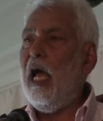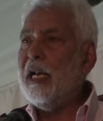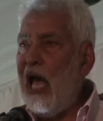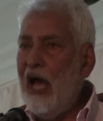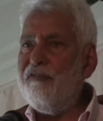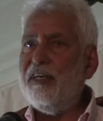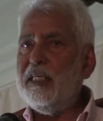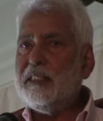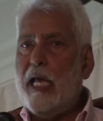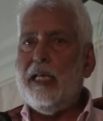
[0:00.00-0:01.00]
An
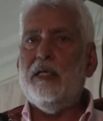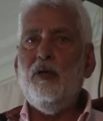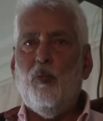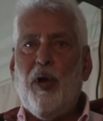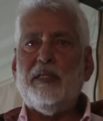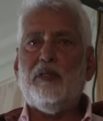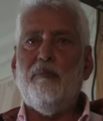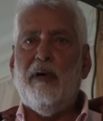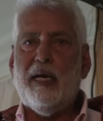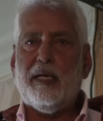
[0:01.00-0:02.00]
average Italian who went to
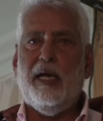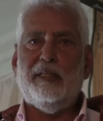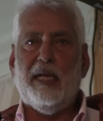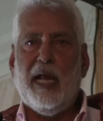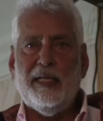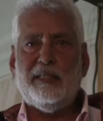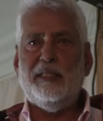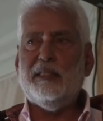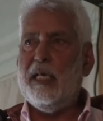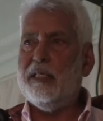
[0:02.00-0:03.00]
America in the
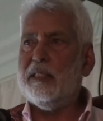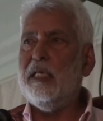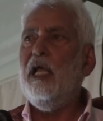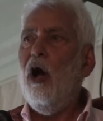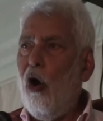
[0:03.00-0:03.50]
nineteenth century